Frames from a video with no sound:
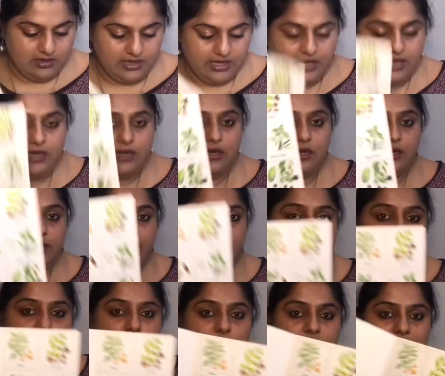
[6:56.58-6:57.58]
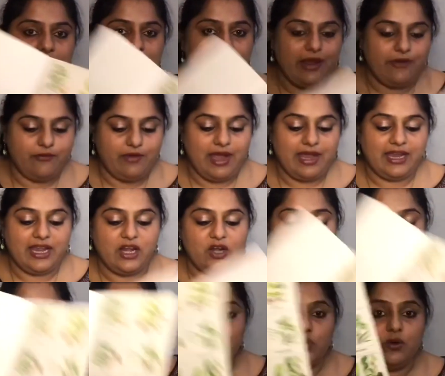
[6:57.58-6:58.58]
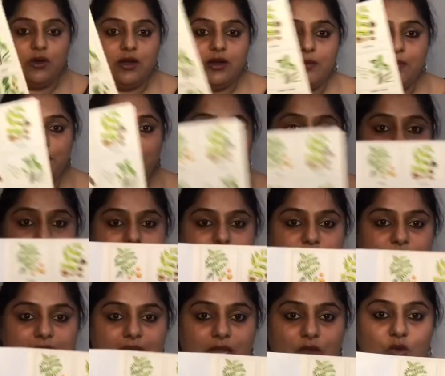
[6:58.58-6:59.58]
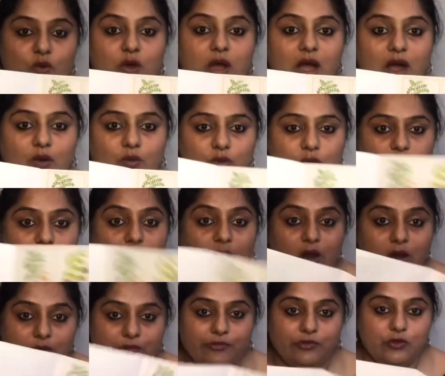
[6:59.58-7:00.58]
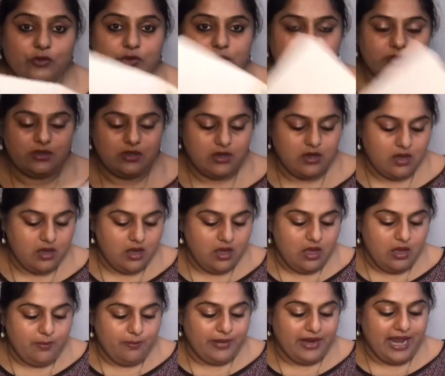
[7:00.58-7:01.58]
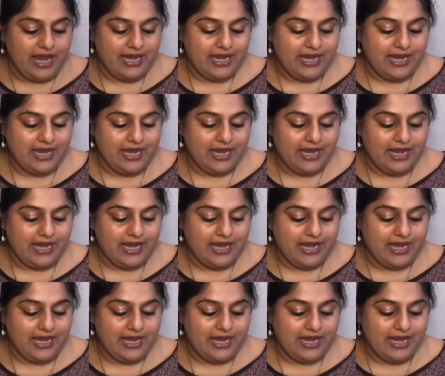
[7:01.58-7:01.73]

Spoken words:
in day-to-day life. I cannot show her plants when I go out, all of those, but